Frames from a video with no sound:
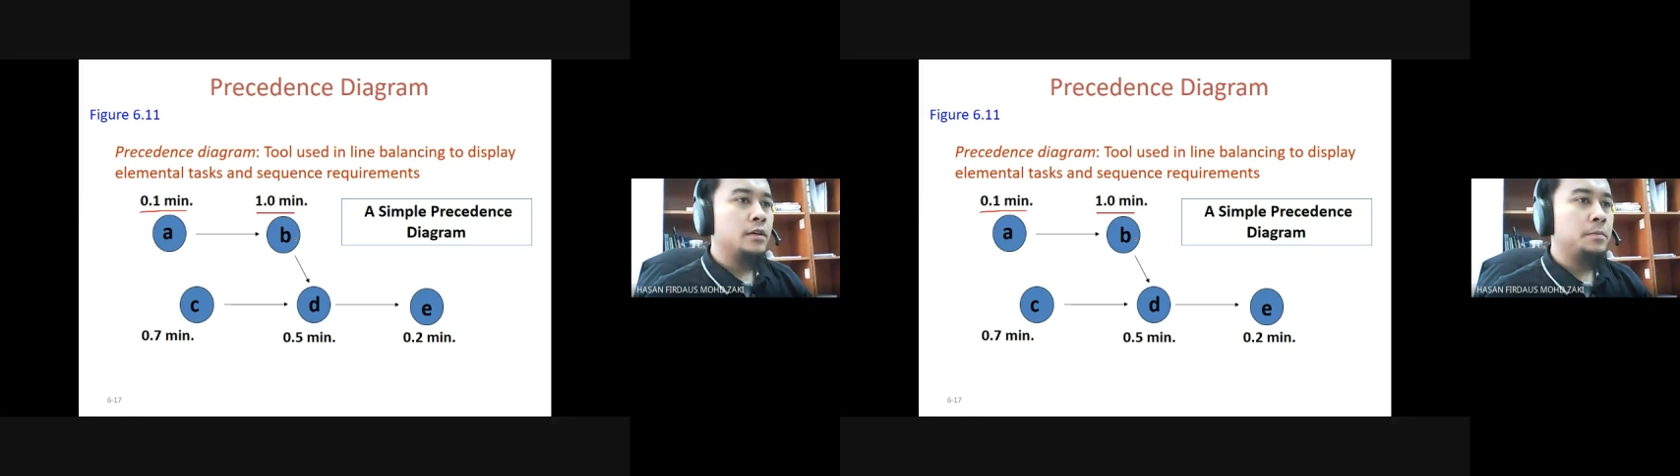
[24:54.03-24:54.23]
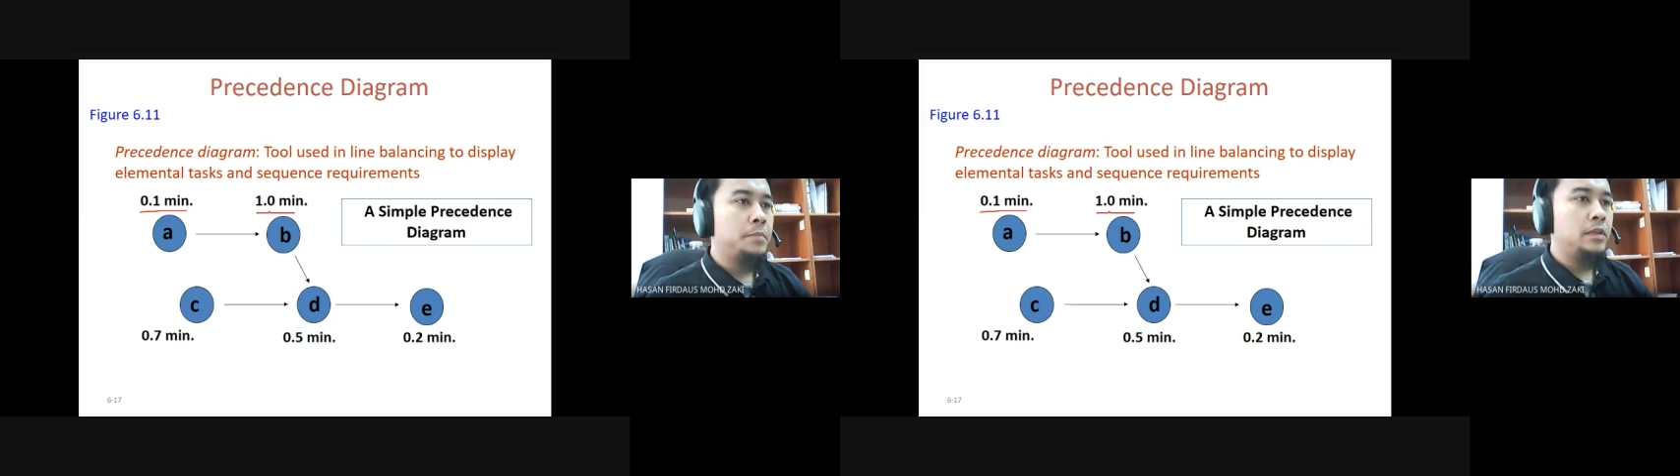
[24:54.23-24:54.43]

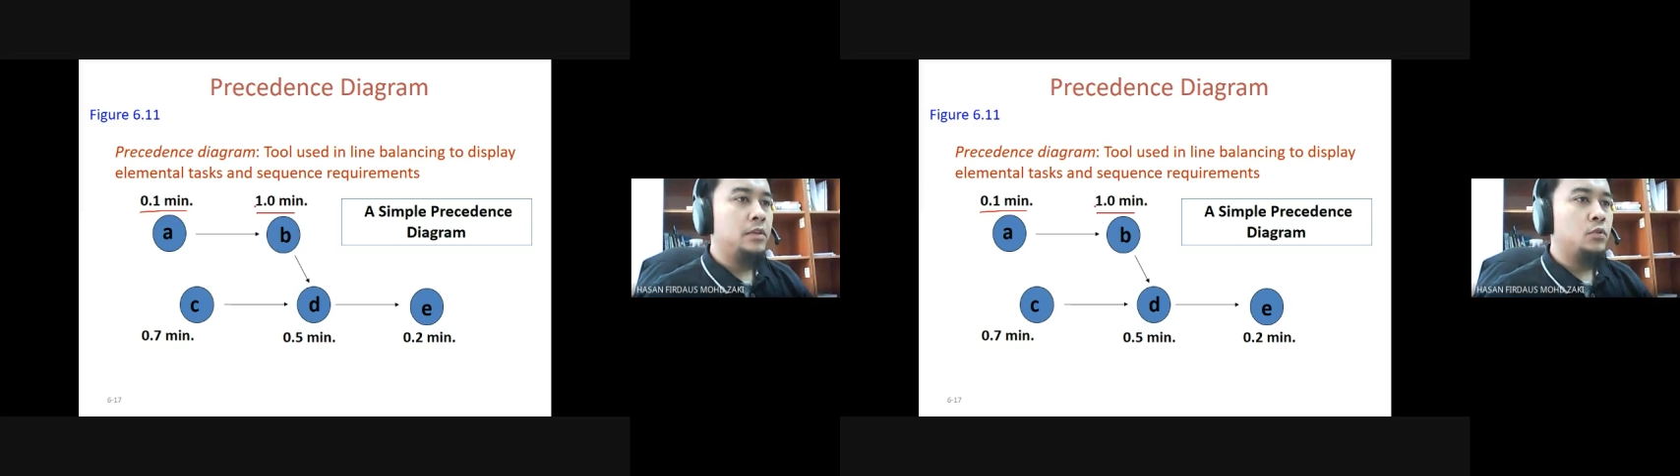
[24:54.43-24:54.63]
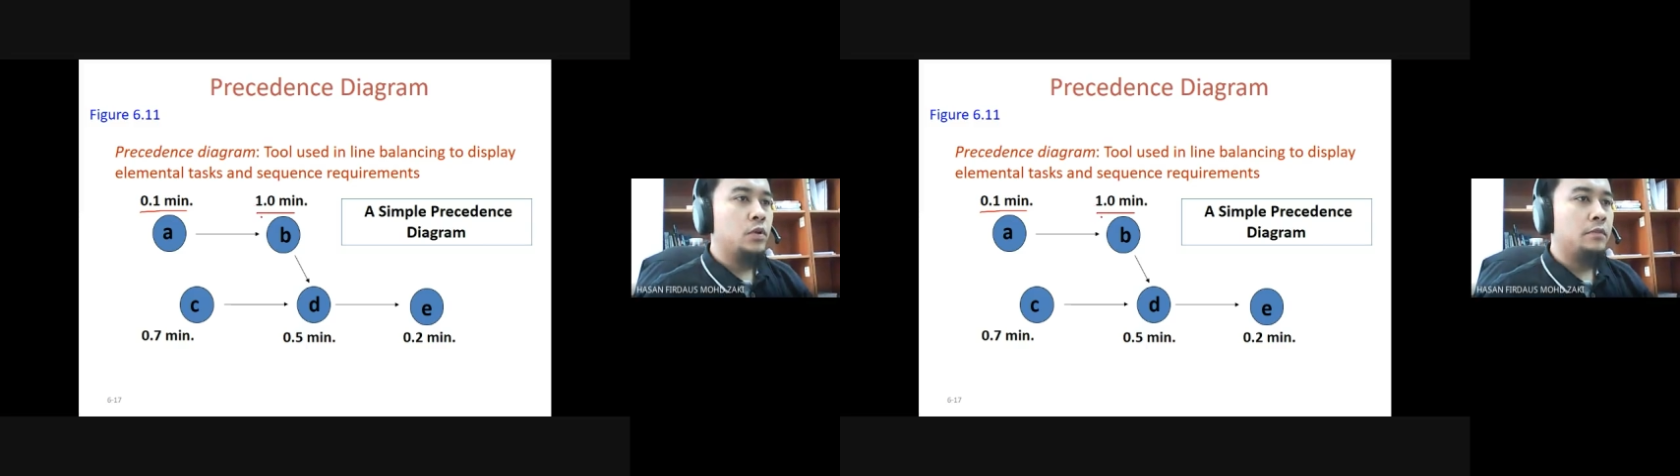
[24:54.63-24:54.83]
B
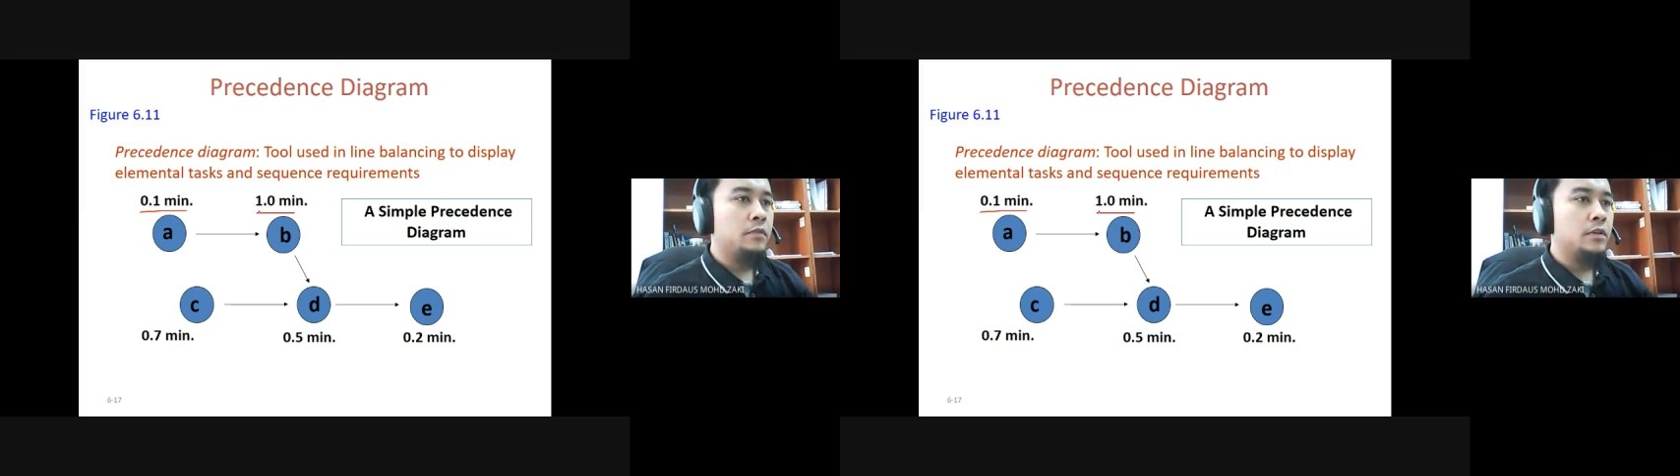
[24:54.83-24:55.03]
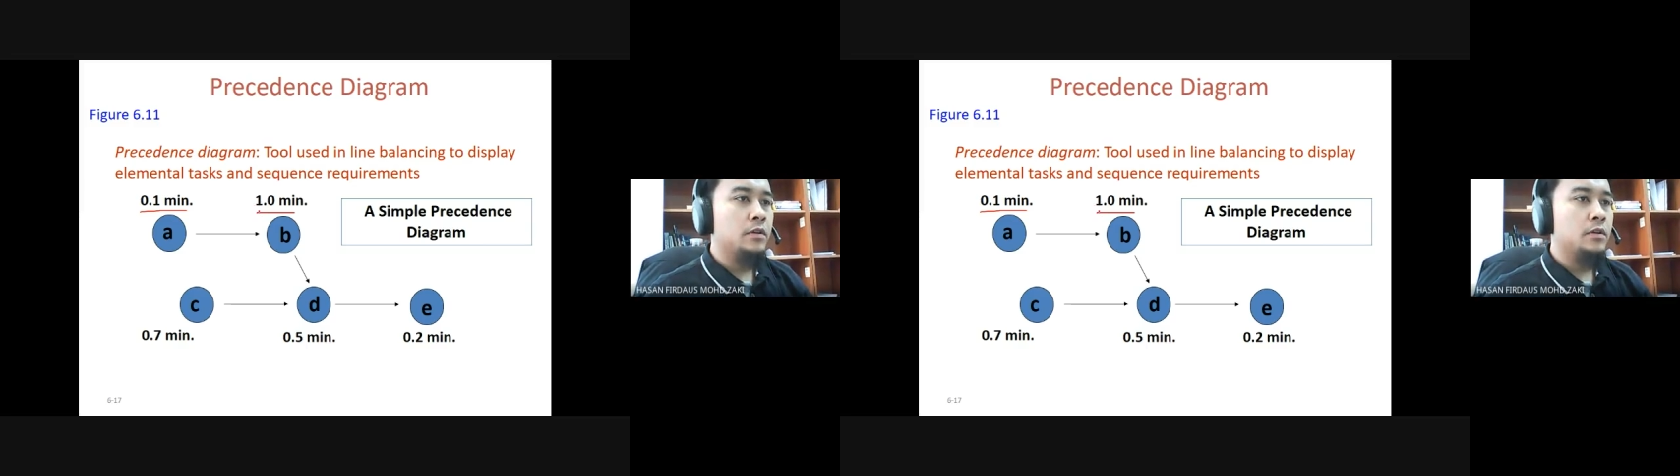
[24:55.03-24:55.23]
you have
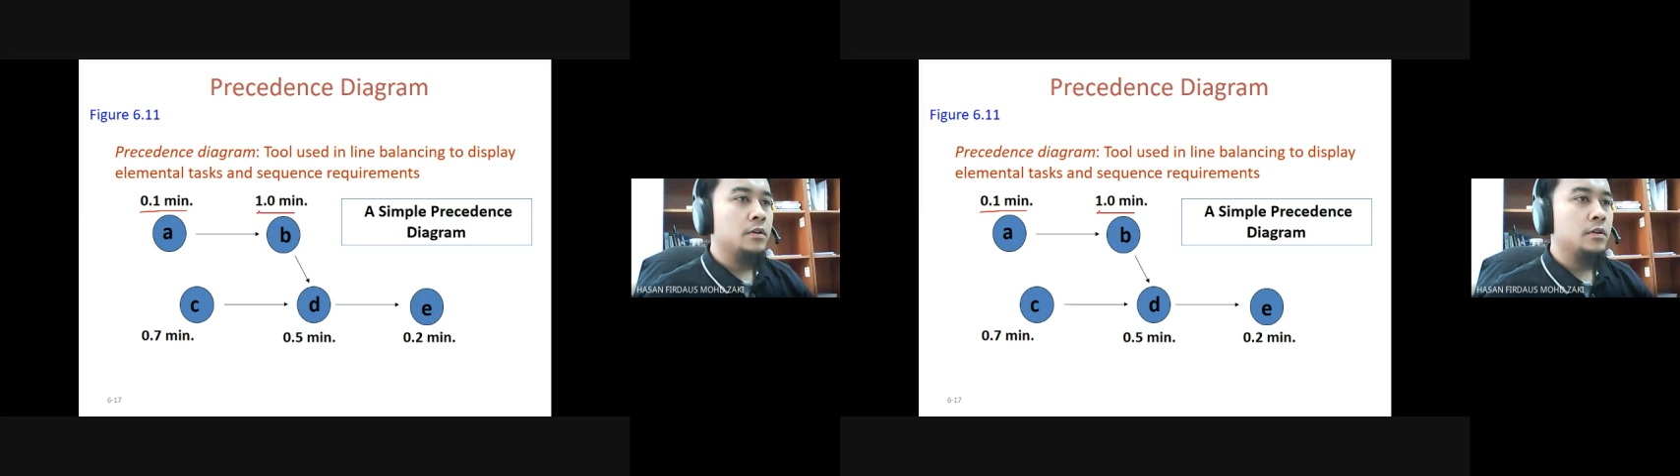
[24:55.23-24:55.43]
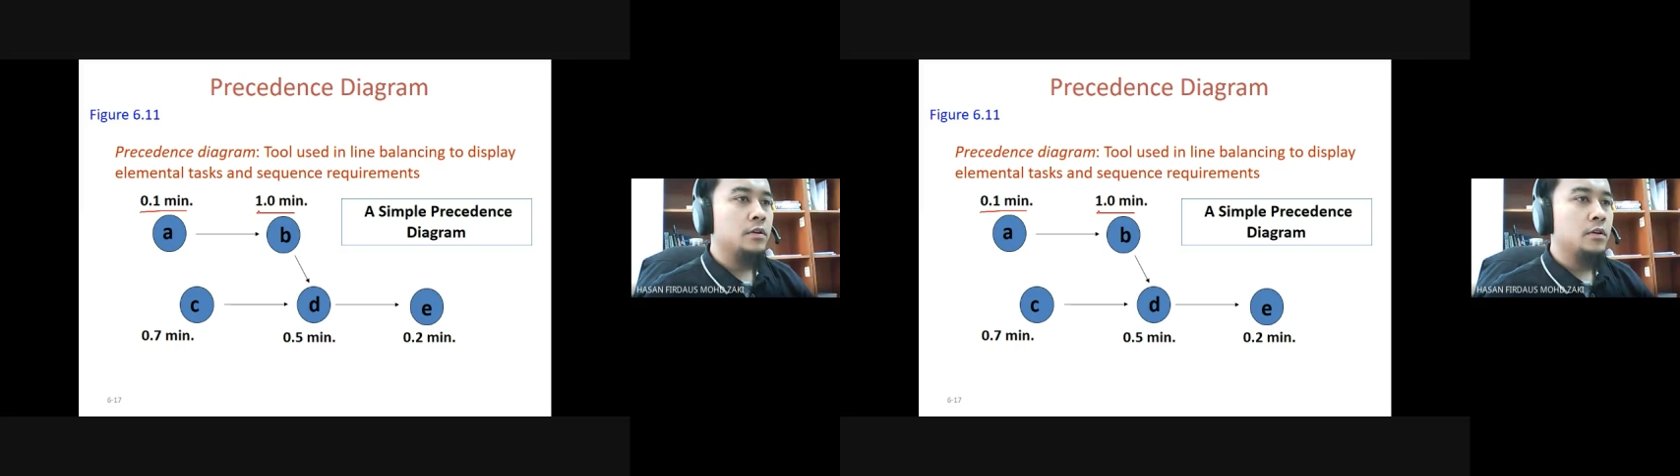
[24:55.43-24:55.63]

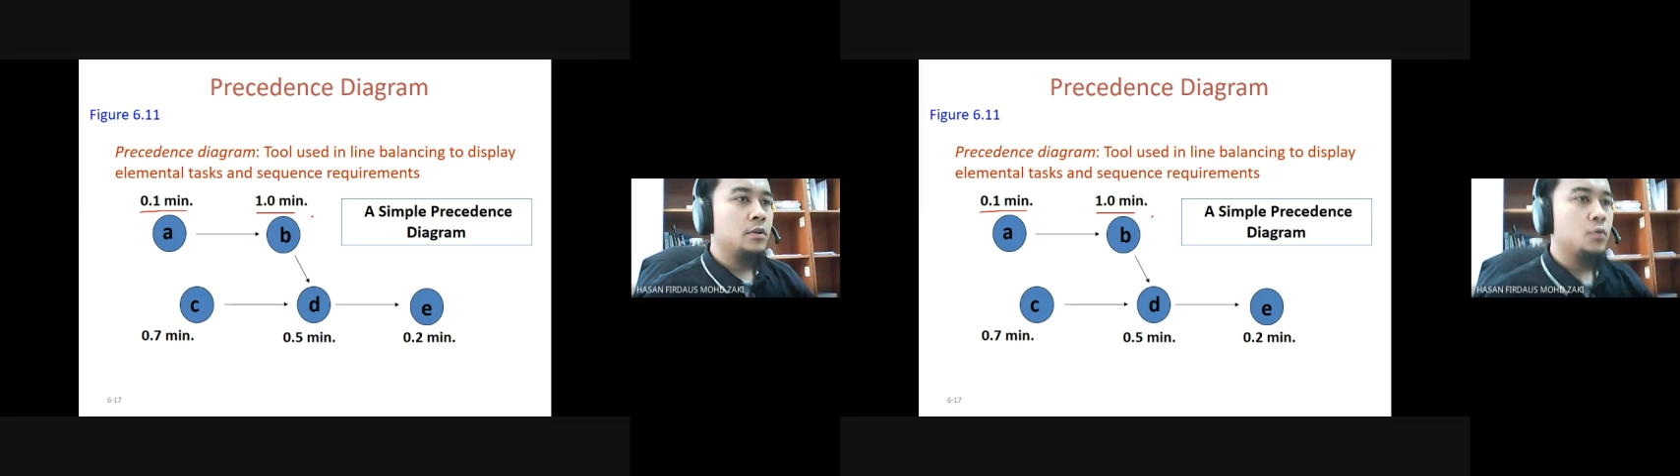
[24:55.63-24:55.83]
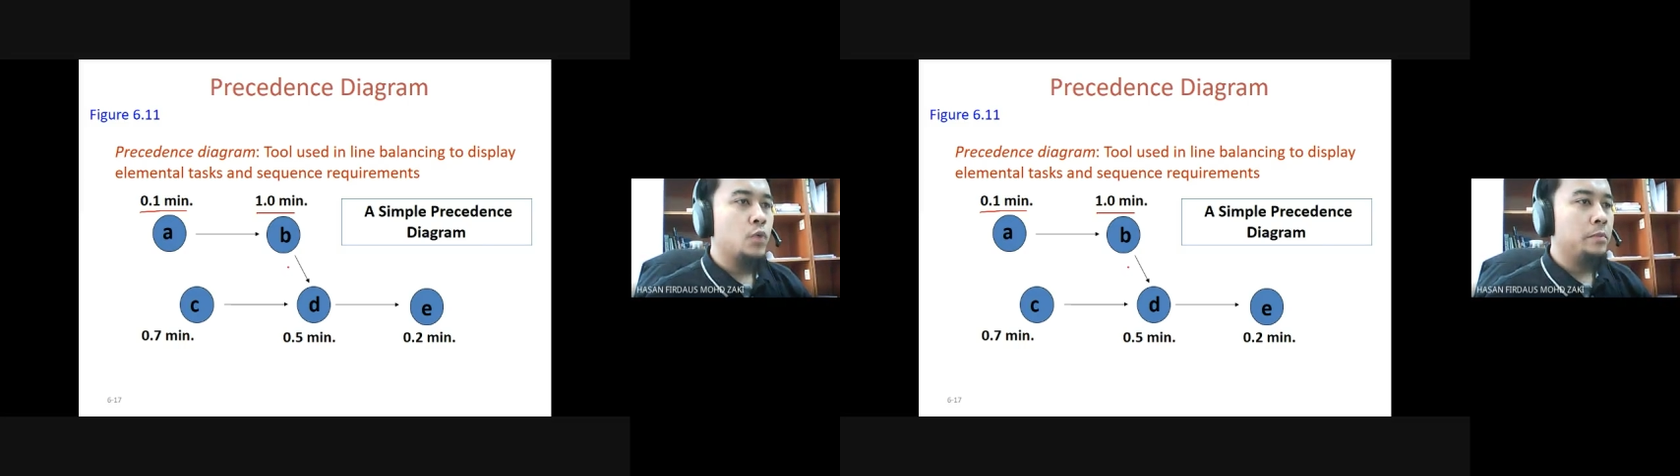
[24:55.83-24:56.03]
the
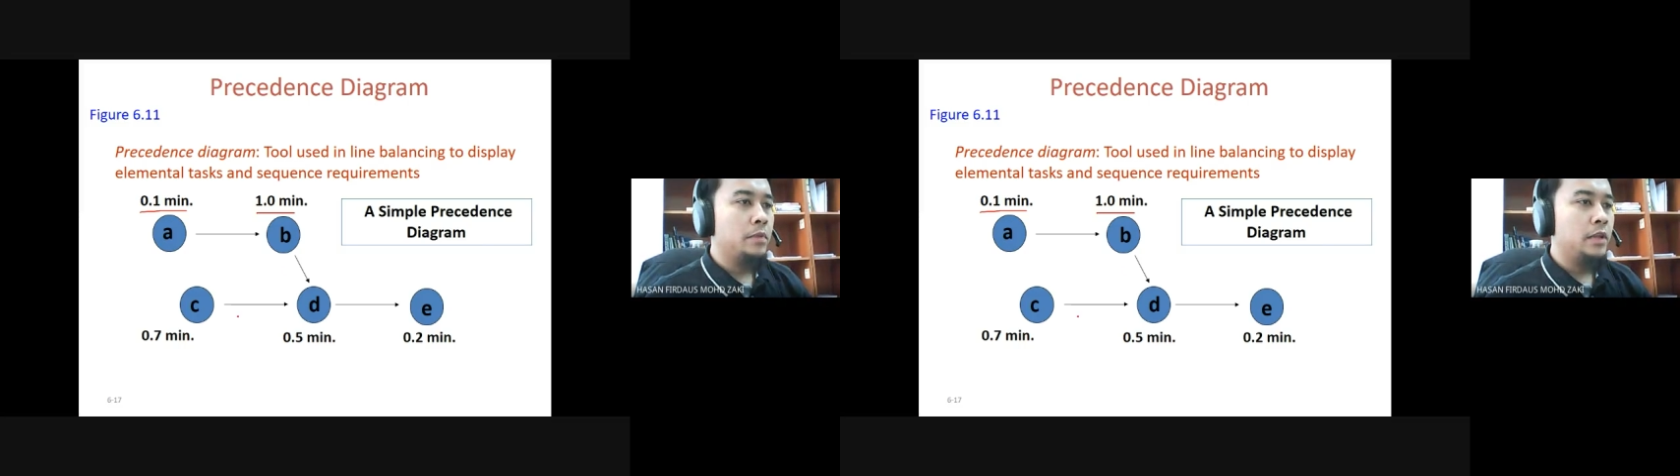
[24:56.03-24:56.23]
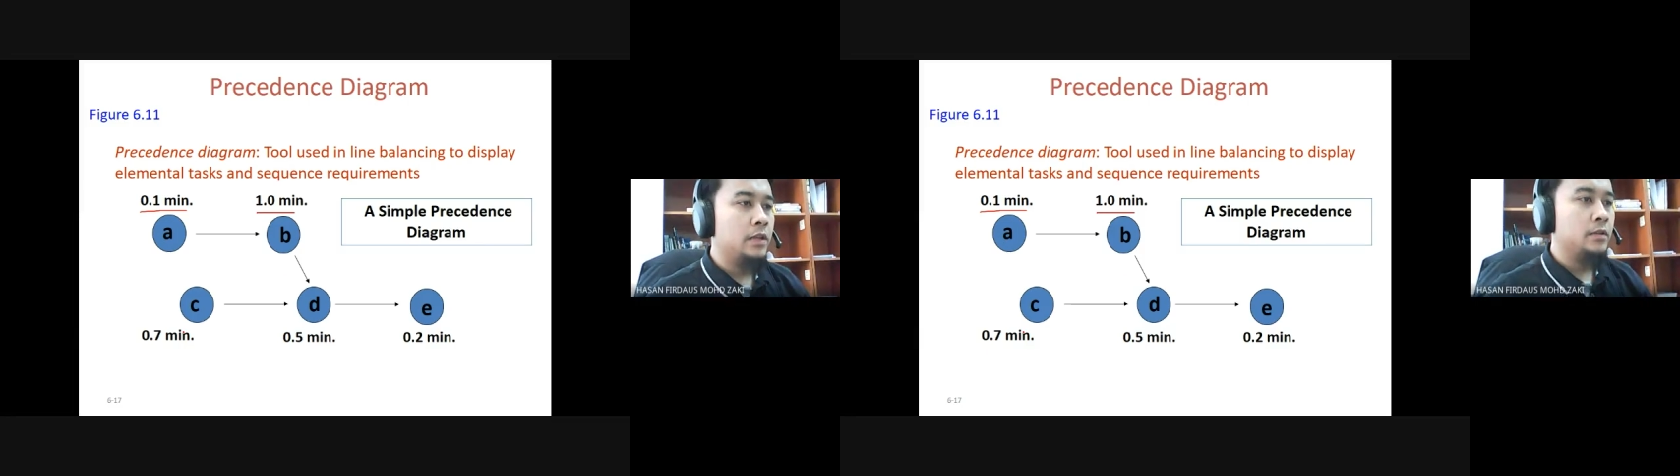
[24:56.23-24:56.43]
1
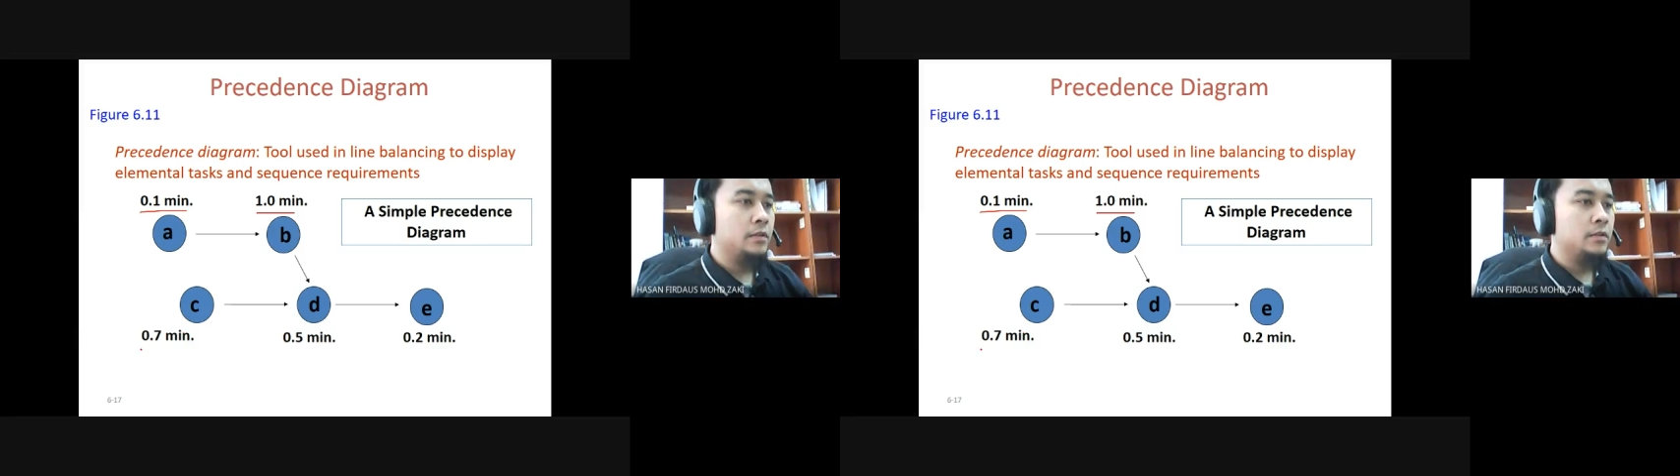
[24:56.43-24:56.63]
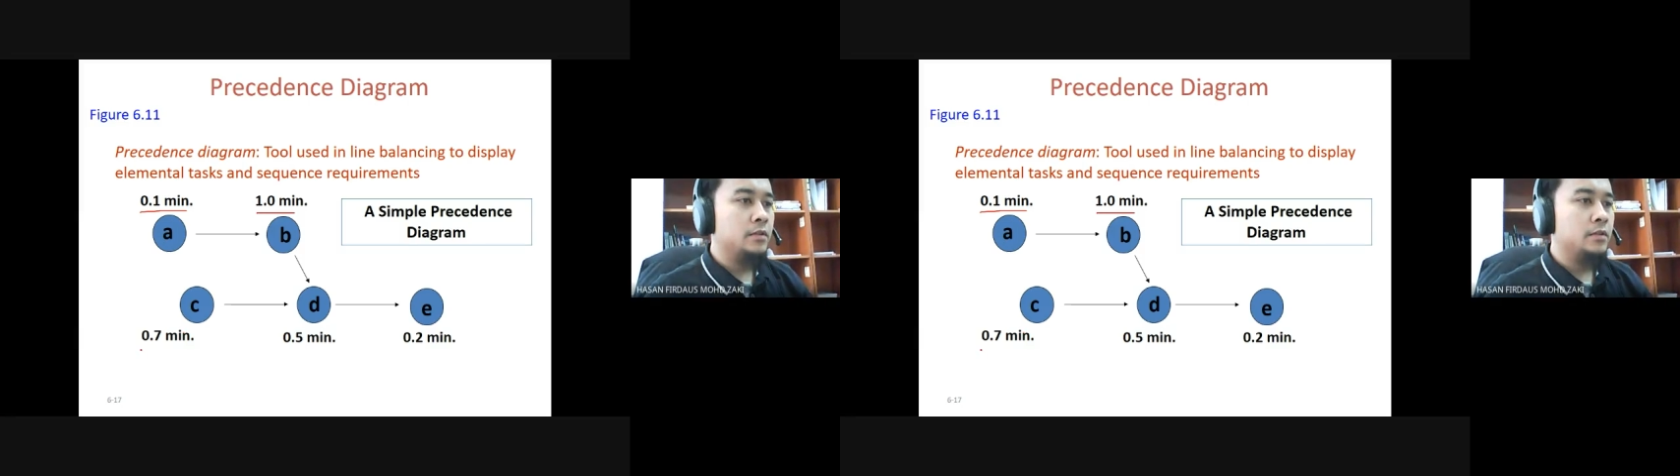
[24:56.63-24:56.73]
minute,